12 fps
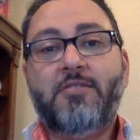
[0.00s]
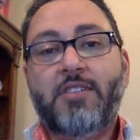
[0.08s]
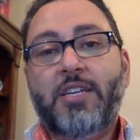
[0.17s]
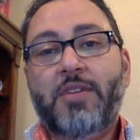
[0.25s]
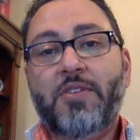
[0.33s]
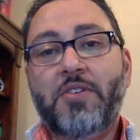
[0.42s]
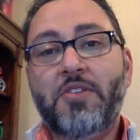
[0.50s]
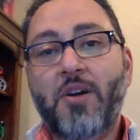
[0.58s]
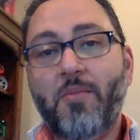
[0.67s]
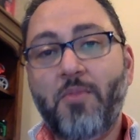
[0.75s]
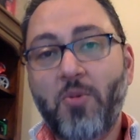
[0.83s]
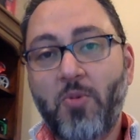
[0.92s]
you know, the
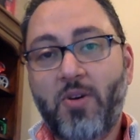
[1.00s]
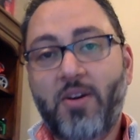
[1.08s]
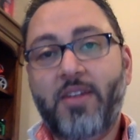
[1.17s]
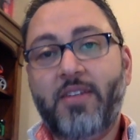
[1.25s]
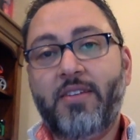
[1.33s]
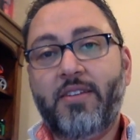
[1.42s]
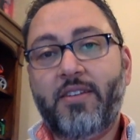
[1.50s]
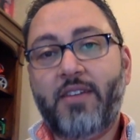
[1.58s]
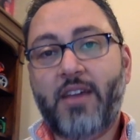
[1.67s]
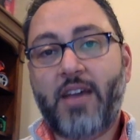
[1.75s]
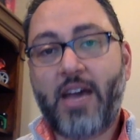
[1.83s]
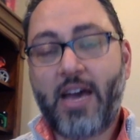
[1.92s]
number one
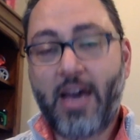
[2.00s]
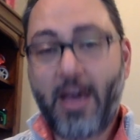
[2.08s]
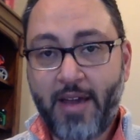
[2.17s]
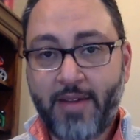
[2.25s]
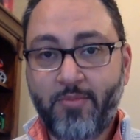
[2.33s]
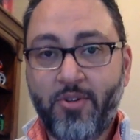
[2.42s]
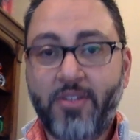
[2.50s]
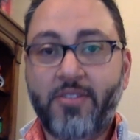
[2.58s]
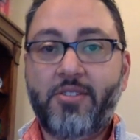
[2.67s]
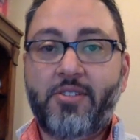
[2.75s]
hybrid